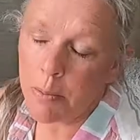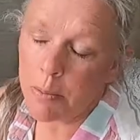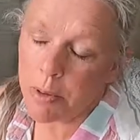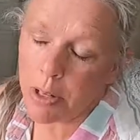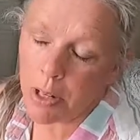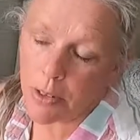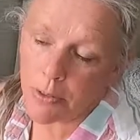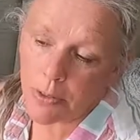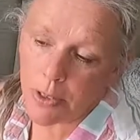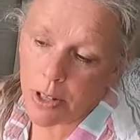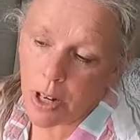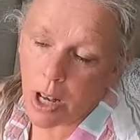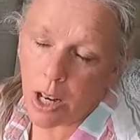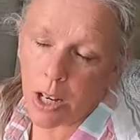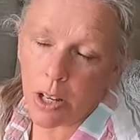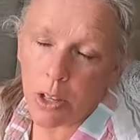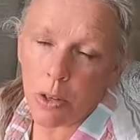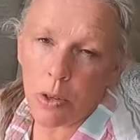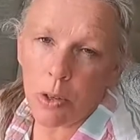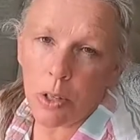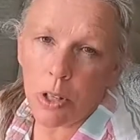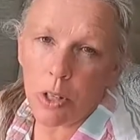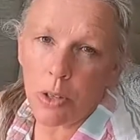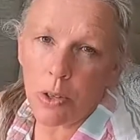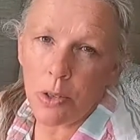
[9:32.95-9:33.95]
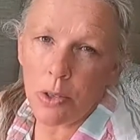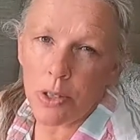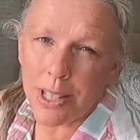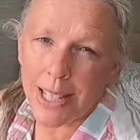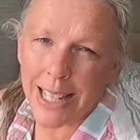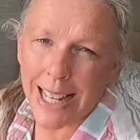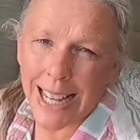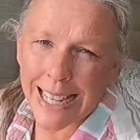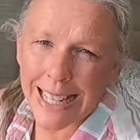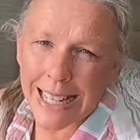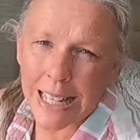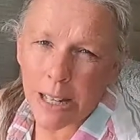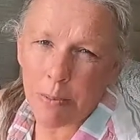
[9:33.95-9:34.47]
but if not, you can use
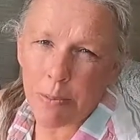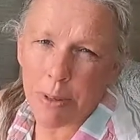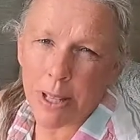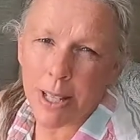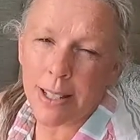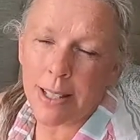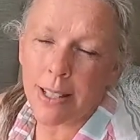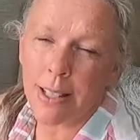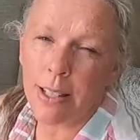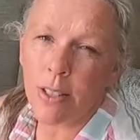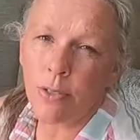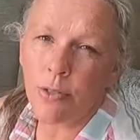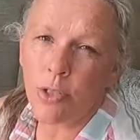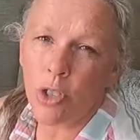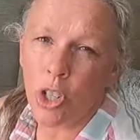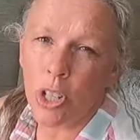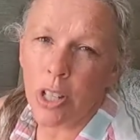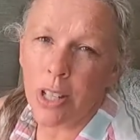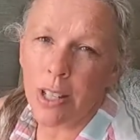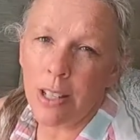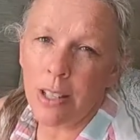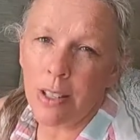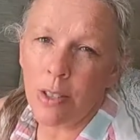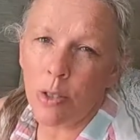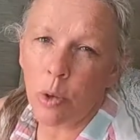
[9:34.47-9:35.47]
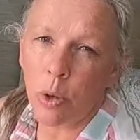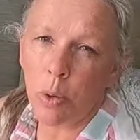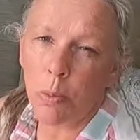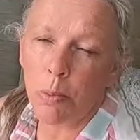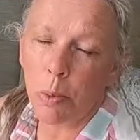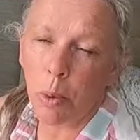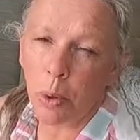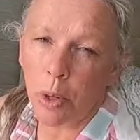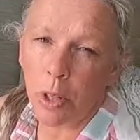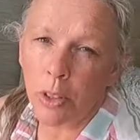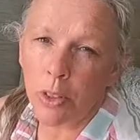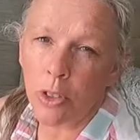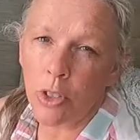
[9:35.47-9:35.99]
tiny pieces of cheese or
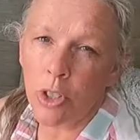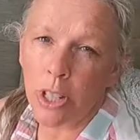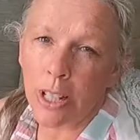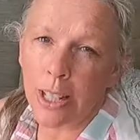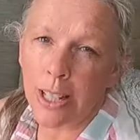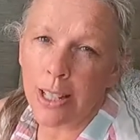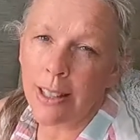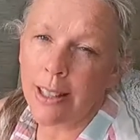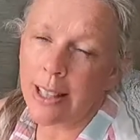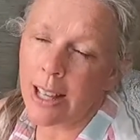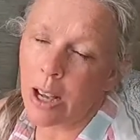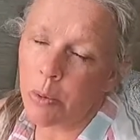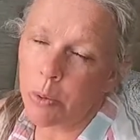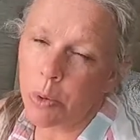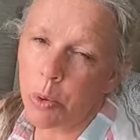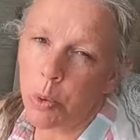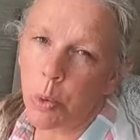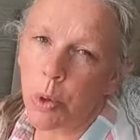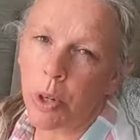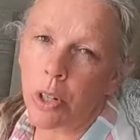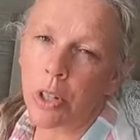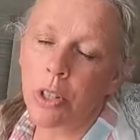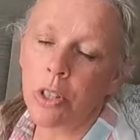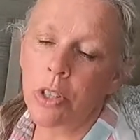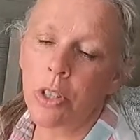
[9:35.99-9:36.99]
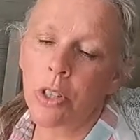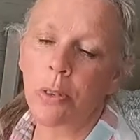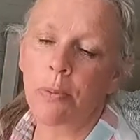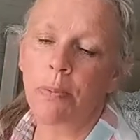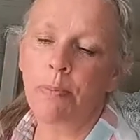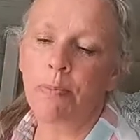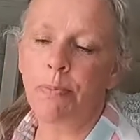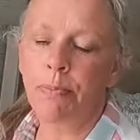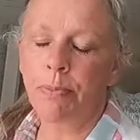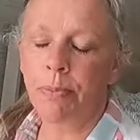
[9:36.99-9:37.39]
boiled chicken. That would work too.